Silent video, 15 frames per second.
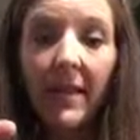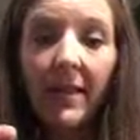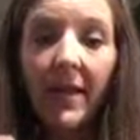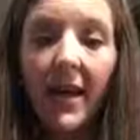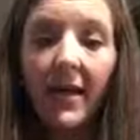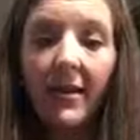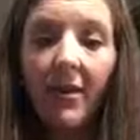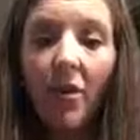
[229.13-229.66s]

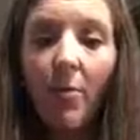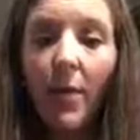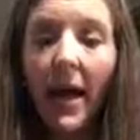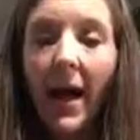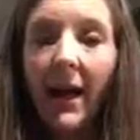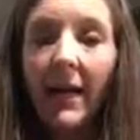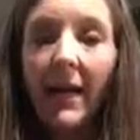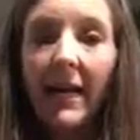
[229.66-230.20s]
Then go
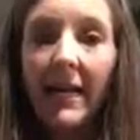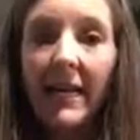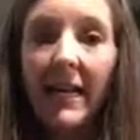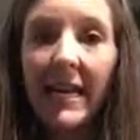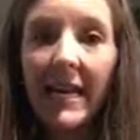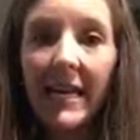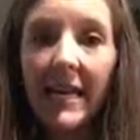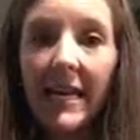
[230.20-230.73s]
back and
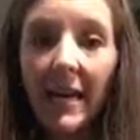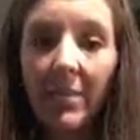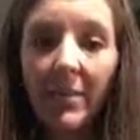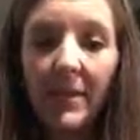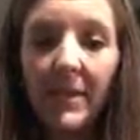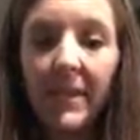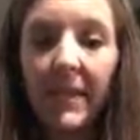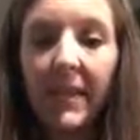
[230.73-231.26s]
heat it up
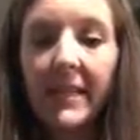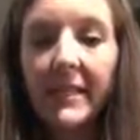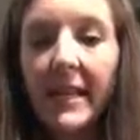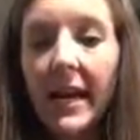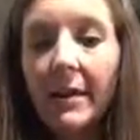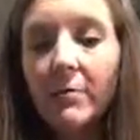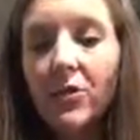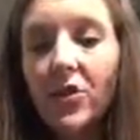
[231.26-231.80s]
a second
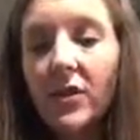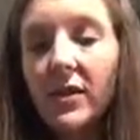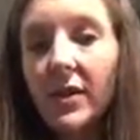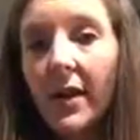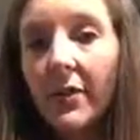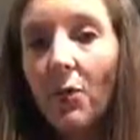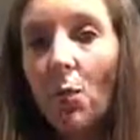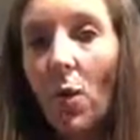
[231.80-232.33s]
time just
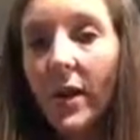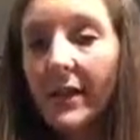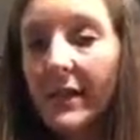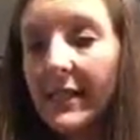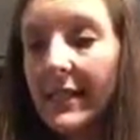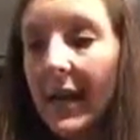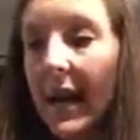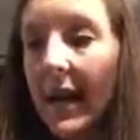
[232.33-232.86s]
on one
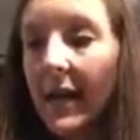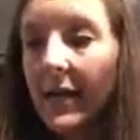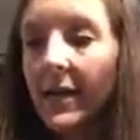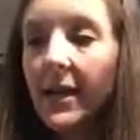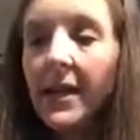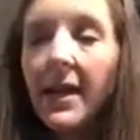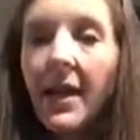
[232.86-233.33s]
side.